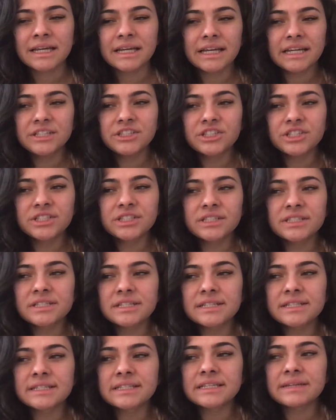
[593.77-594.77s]
it just
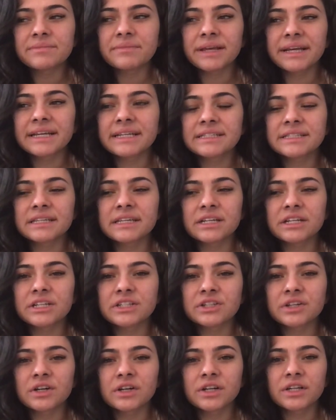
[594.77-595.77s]
doesn't seem like it's gonna
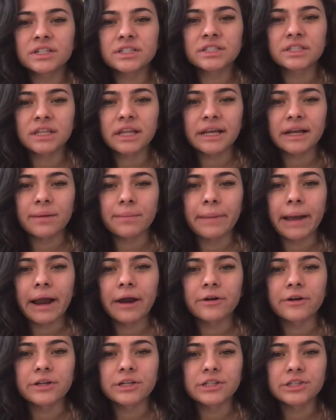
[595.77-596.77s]
turn into like a
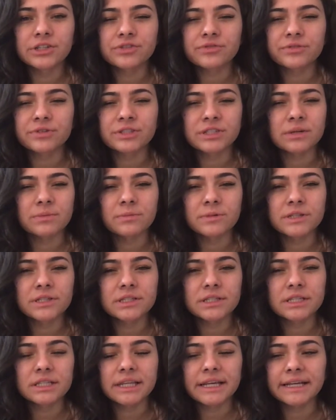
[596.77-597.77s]
marriage for some
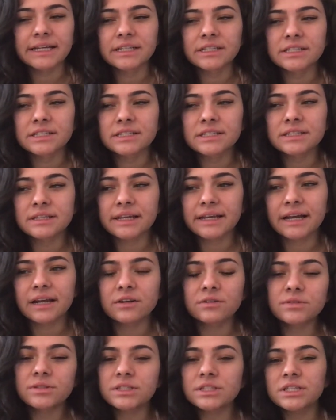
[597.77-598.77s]
reason. Like it doesn't like I
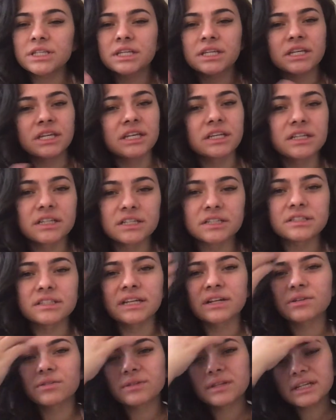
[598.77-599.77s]
don't see kids. I
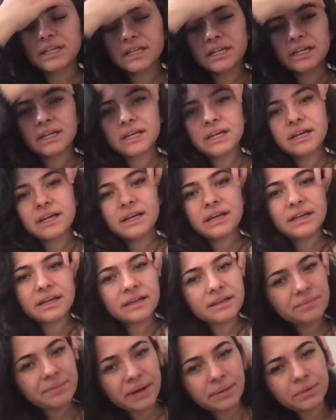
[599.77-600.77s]
don't
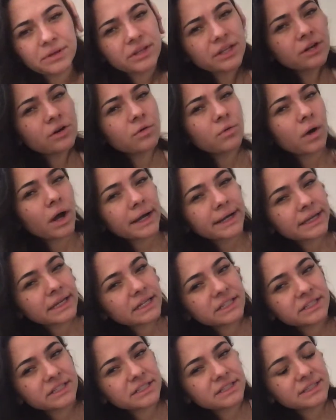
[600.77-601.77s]
maybe they don't want
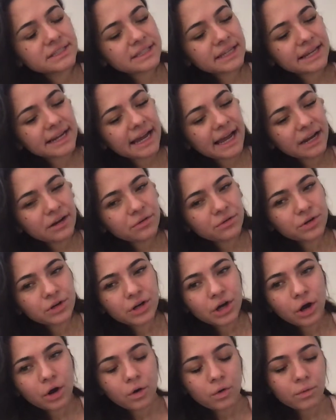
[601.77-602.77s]
kids. Like I don't
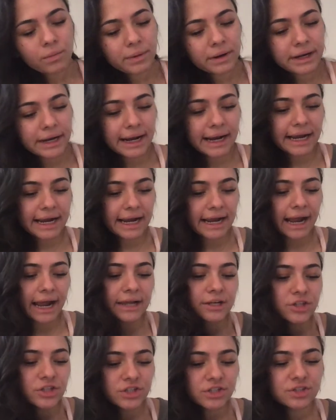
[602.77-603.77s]
know, but
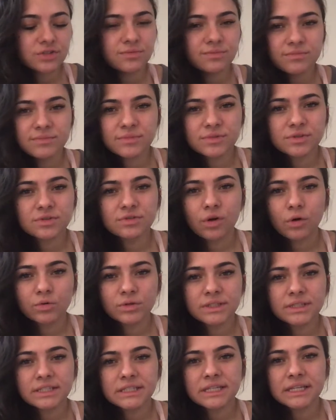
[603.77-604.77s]
I just
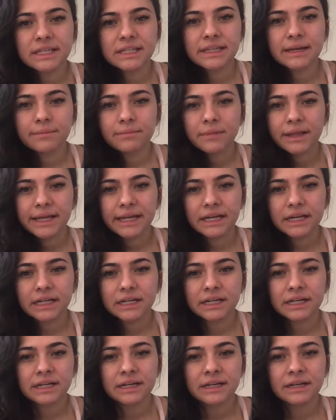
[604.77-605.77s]
don't see them like
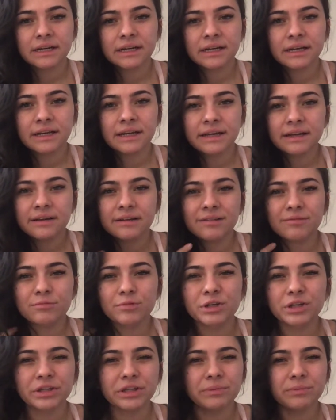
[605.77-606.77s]

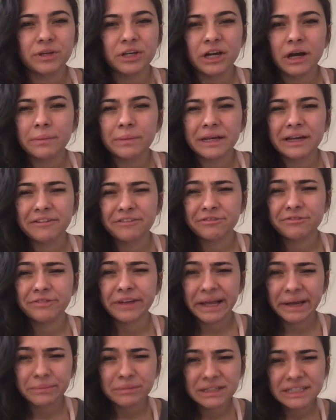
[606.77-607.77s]
really becoming a
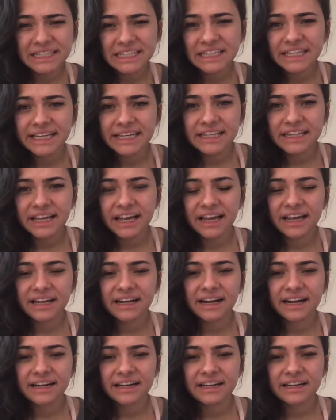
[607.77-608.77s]
family like
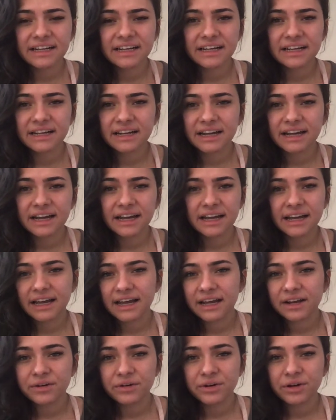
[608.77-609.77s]
that. I
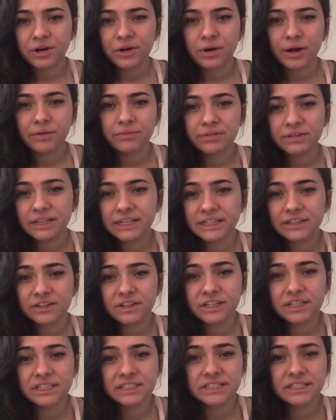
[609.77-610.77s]
I don't know. I feel like they're
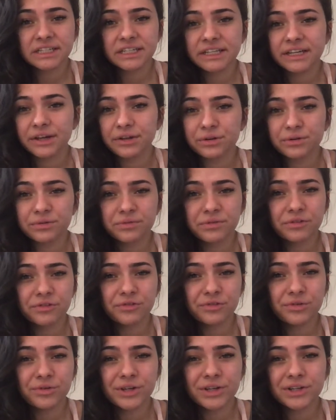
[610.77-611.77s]
going to stay together for a
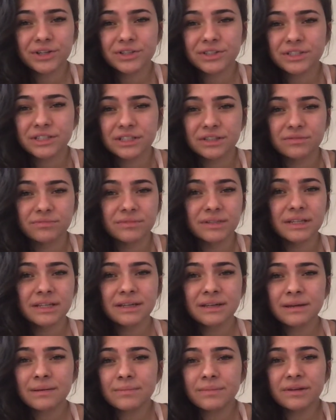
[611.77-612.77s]
few years, and
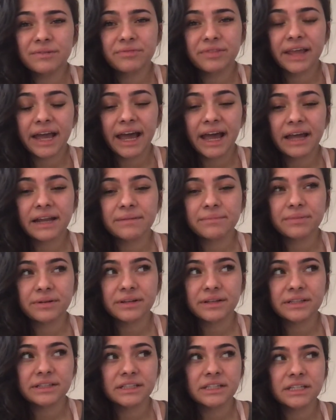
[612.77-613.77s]
if that,
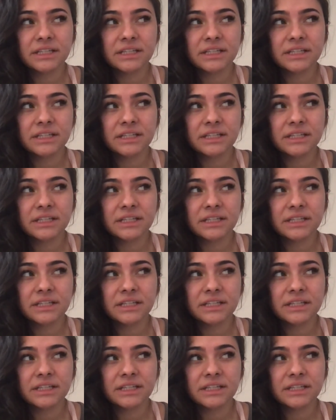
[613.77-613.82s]
but